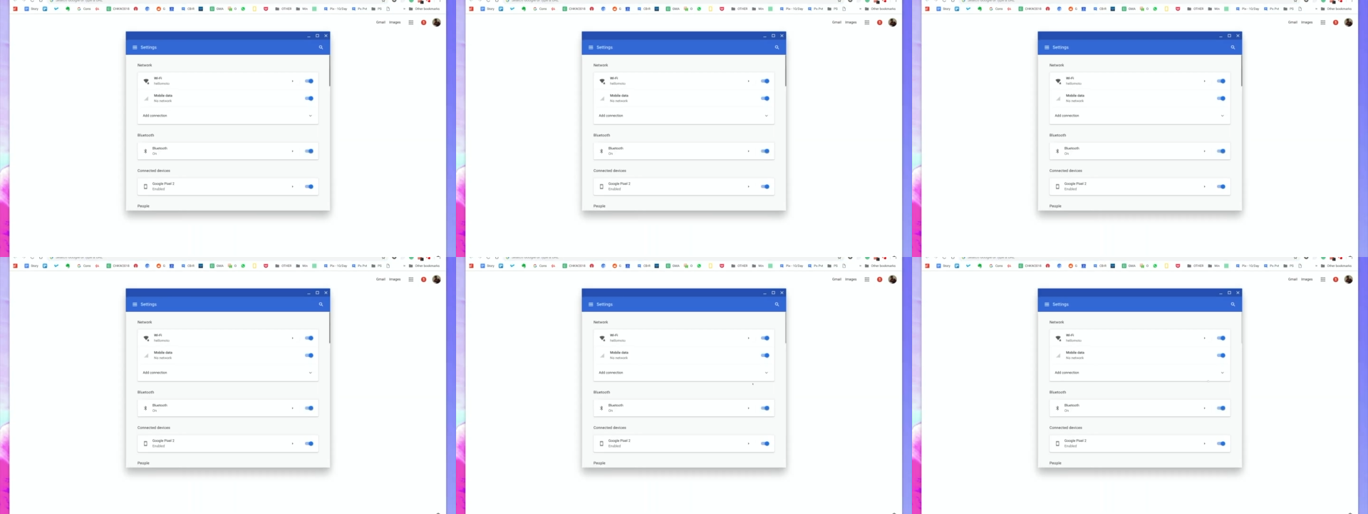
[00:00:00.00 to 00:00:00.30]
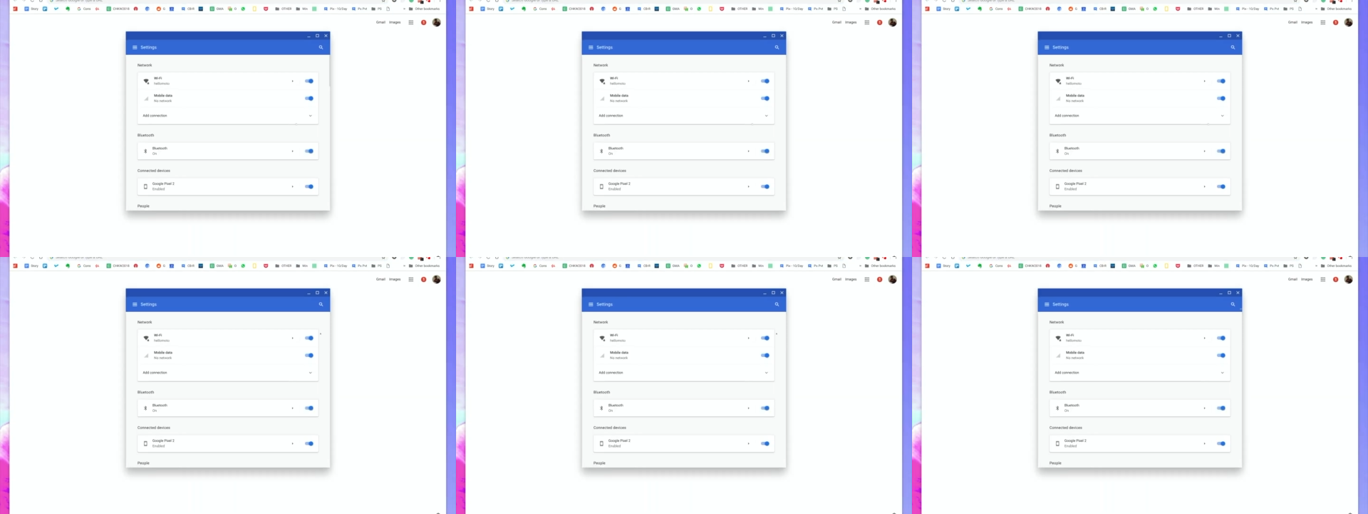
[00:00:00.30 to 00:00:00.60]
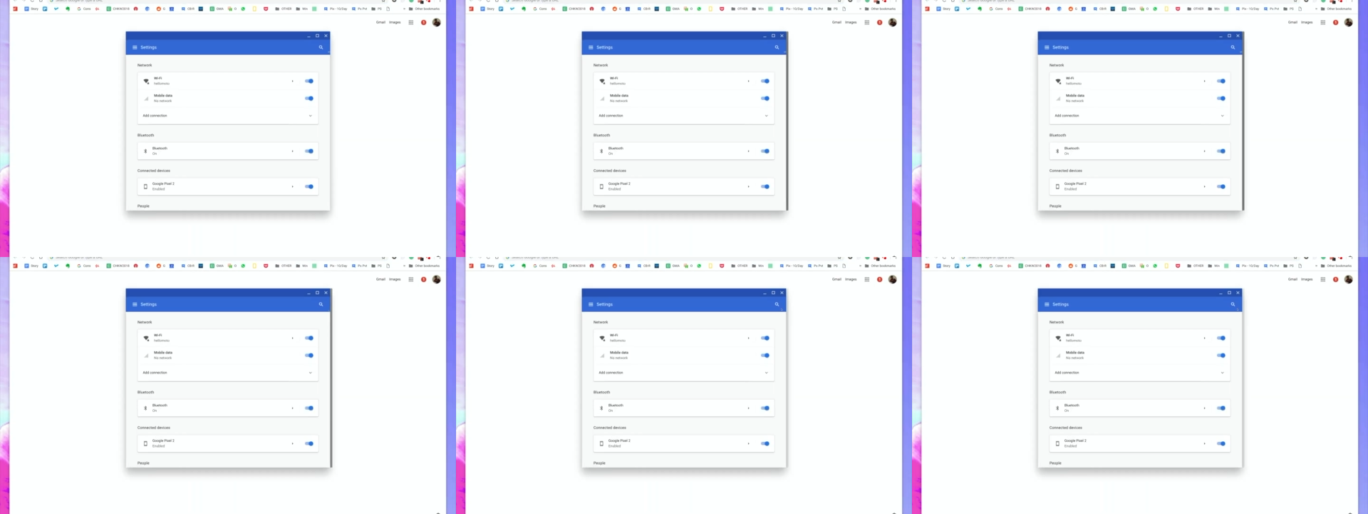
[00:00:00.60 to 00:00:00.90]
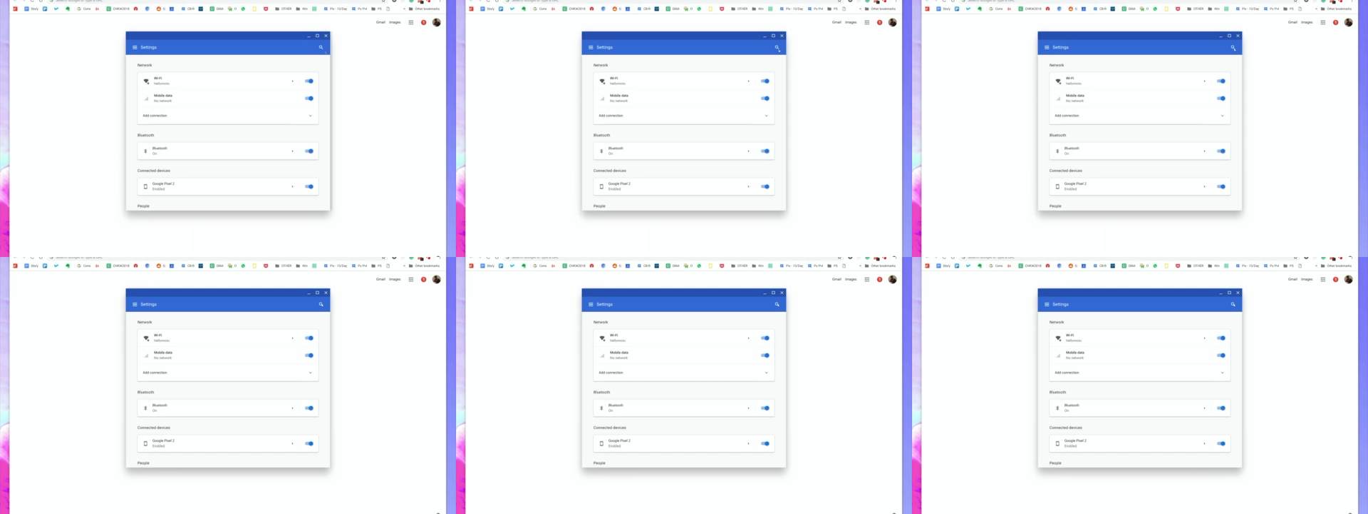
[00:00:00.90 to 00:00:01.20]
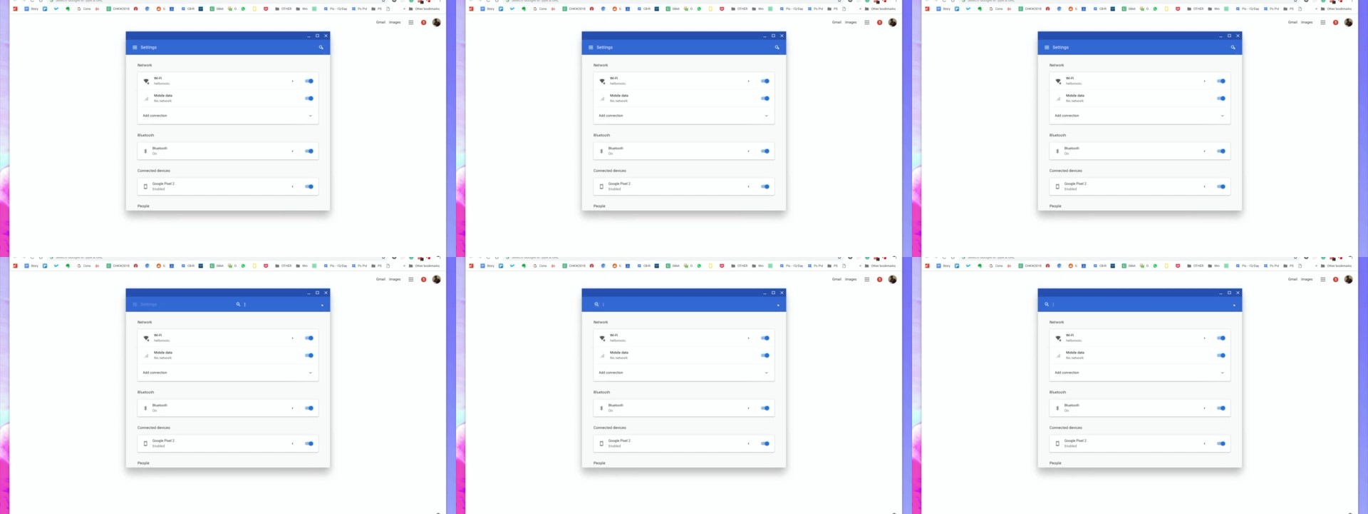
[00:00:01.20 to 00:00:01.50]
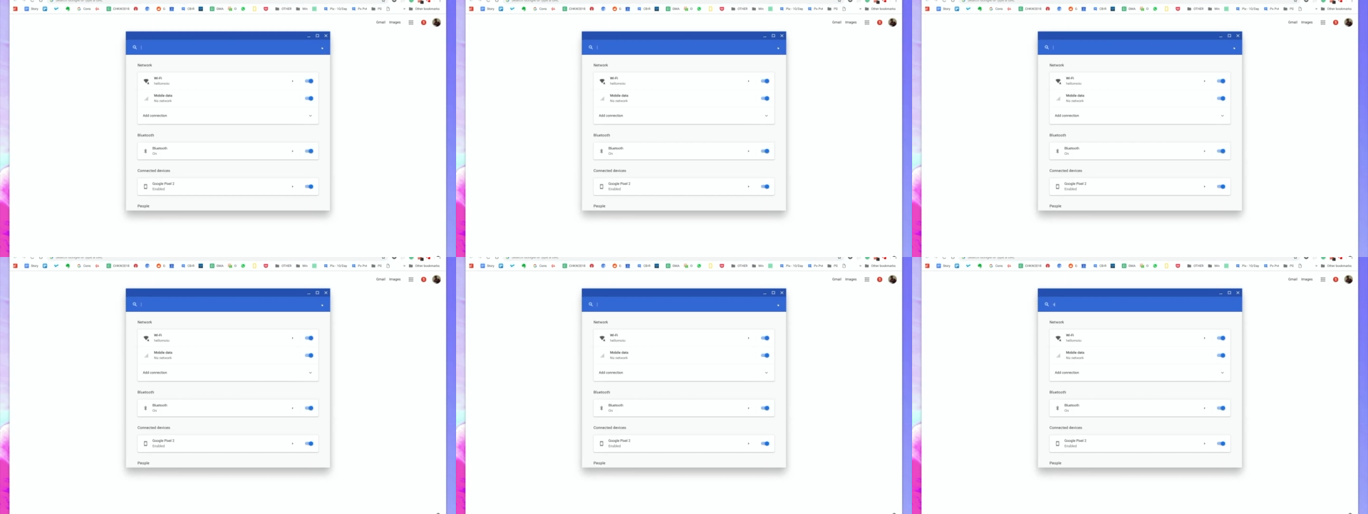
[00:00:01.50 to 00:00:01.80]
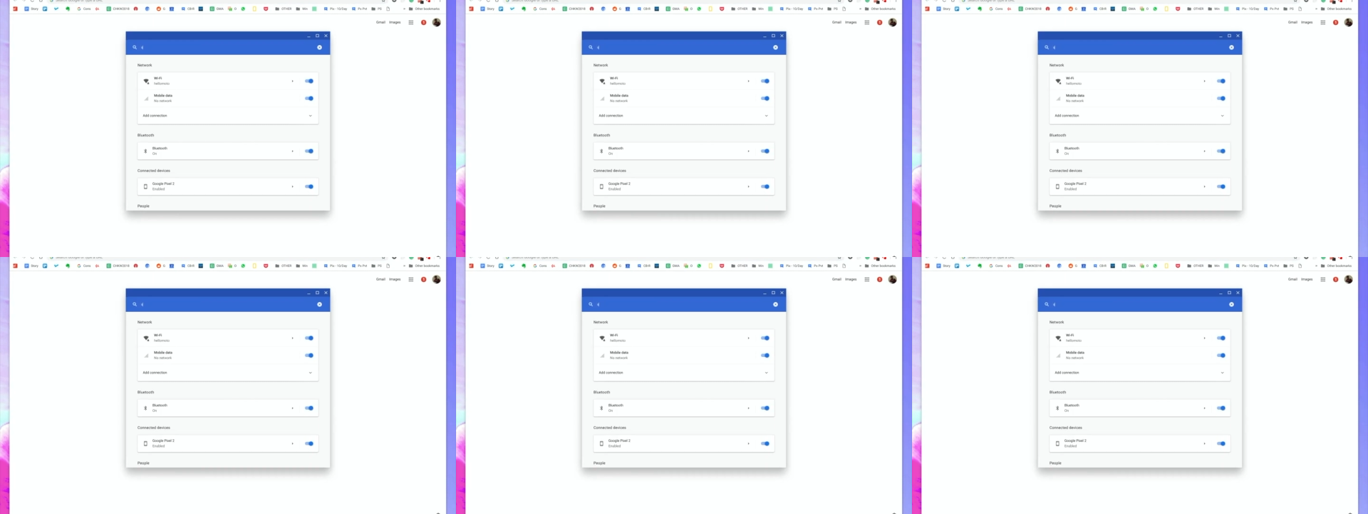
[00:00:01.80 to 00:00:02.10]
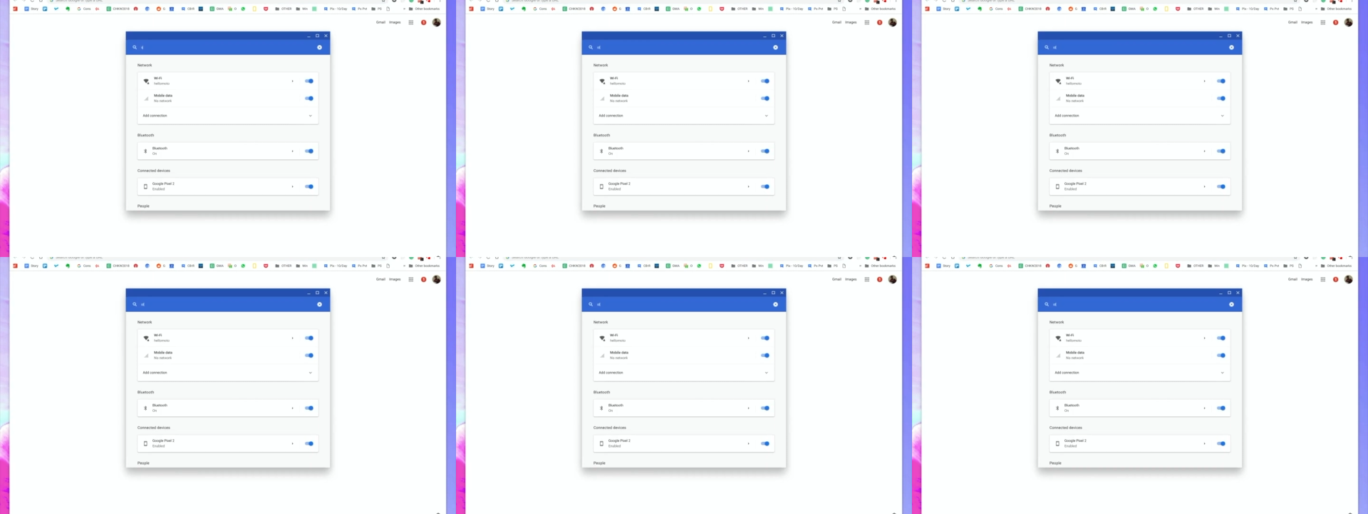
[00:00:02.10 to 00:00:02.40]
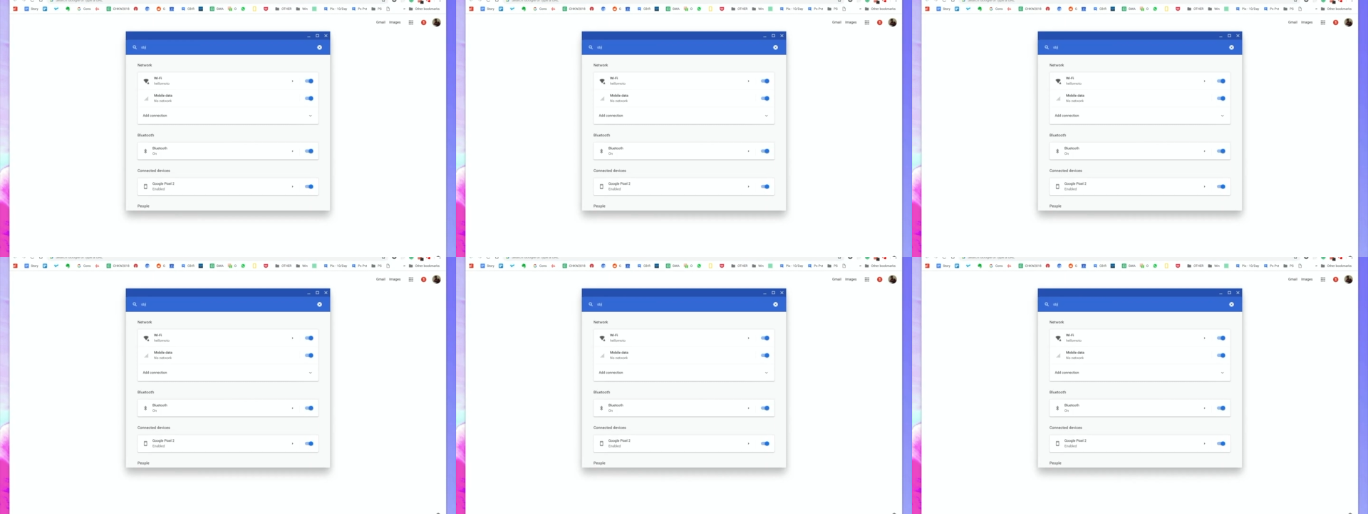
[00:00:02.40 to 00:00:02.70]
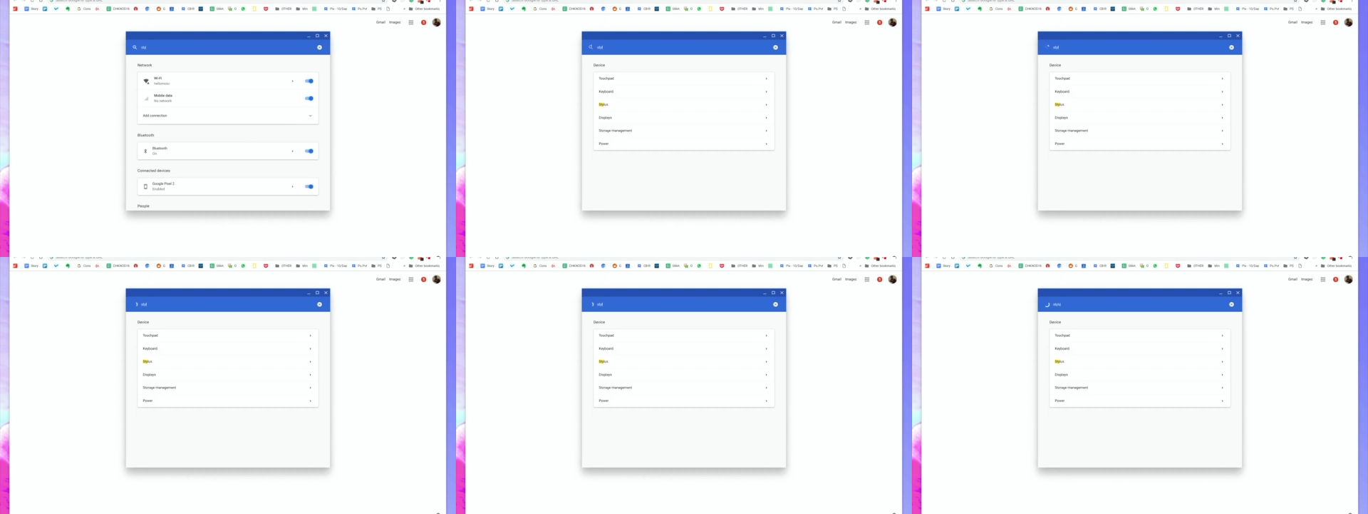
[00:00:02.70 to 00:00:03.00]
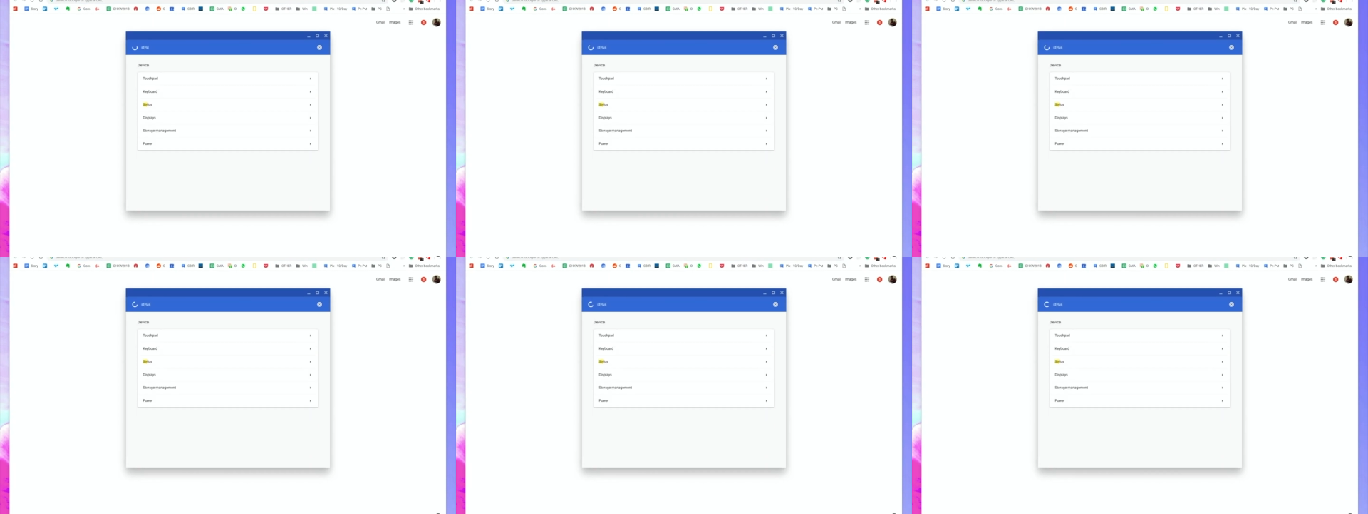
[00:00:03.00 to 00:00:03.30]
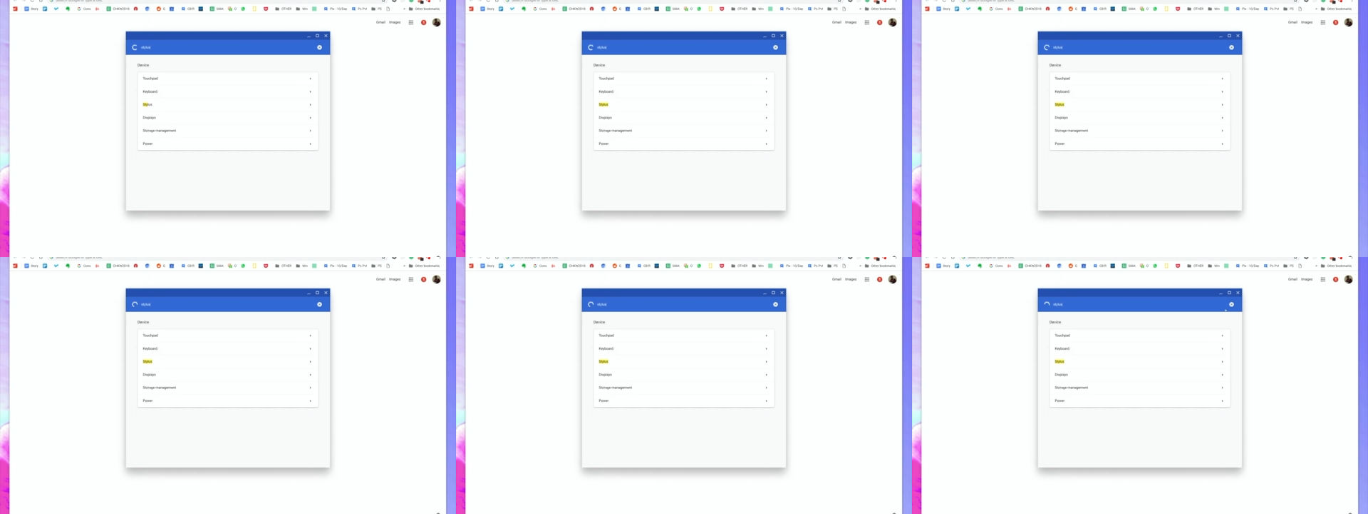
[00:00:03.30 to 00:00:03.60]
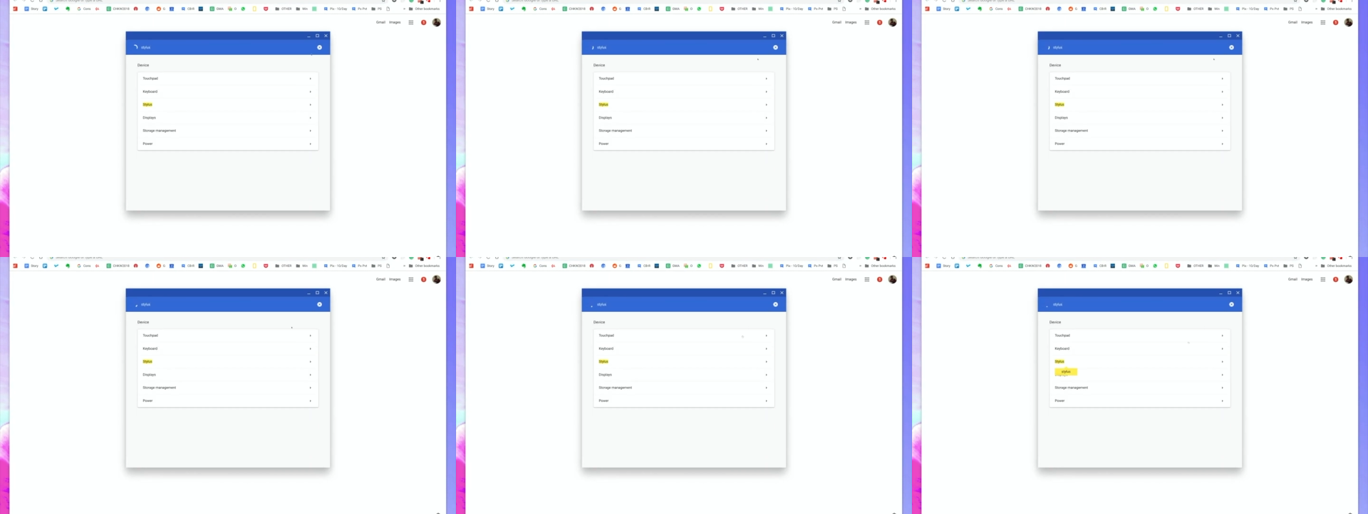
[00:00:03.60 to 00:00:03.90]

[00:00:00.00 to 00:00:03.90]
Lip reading: No face is visible, so there are no lips to read.